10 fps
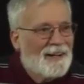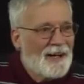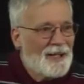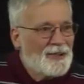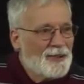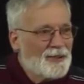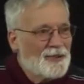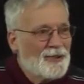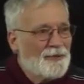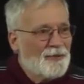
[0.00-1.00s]
I just
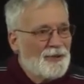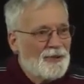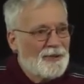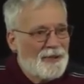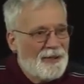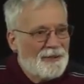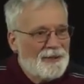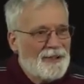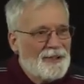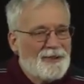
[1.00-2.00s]
shifted
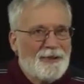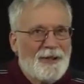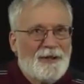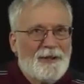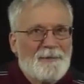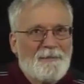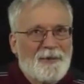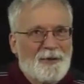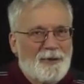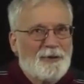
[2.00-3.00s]
each letter
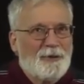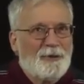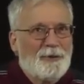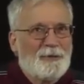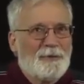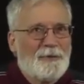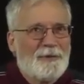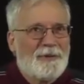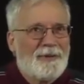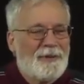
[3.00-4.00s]
to
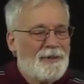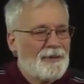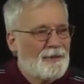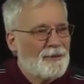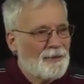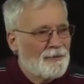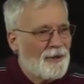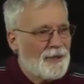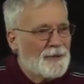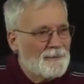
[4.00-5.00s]
the, to the
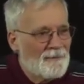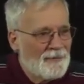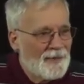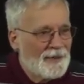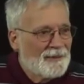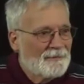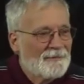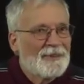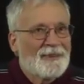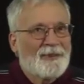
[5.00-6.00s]
right
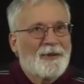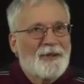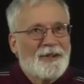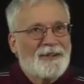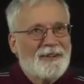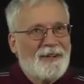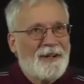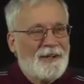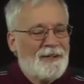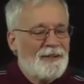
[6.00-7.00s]
so that
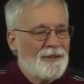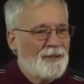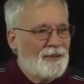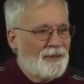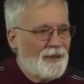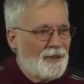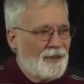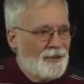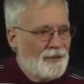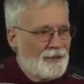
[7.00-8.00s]
K is
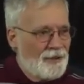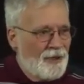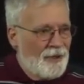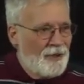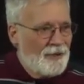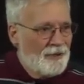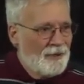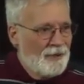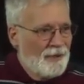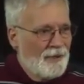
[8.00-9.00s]
a J,
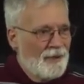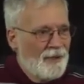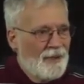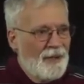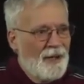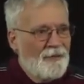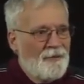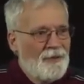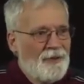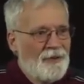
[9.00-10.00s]

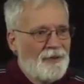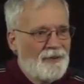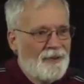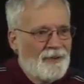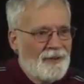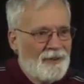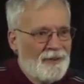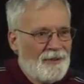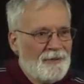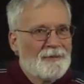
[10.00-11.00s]
F is an
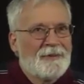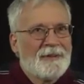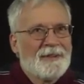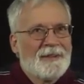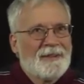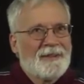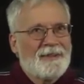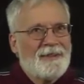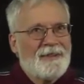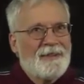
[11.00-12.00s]
E,
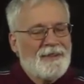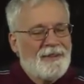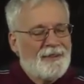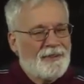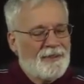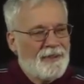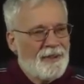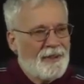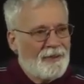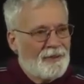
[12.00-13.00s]
T is an
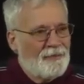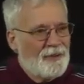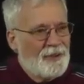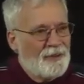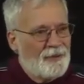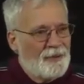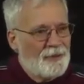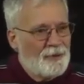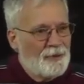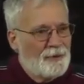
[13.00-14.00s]
S, V is a
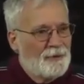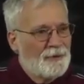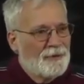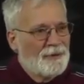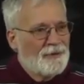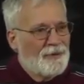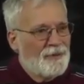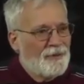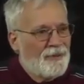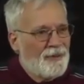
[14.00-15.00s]
U,
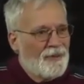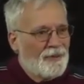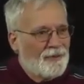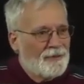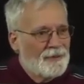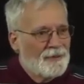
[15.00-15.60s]
T is an S.